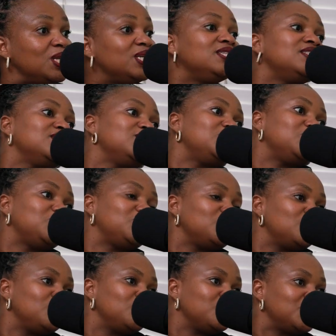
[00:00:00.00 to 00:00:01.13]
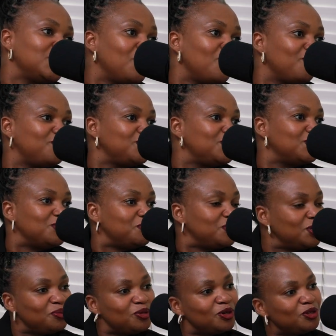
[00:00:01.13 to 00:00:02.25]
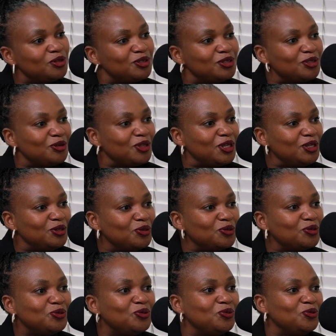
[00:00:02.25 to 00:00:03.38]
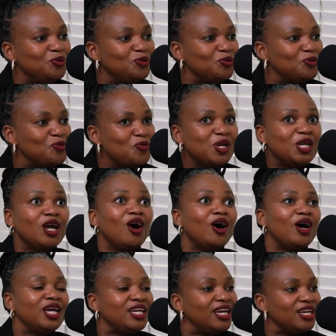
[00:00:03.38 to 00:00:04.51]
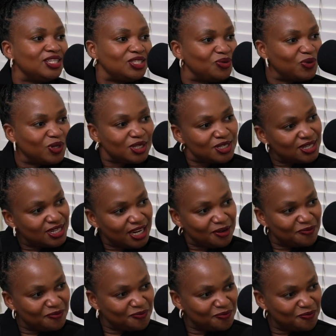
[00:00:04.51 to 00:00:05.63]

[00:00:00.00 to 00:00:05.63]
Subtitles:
Please introduce yourself to the people so they know who we are engaging with today.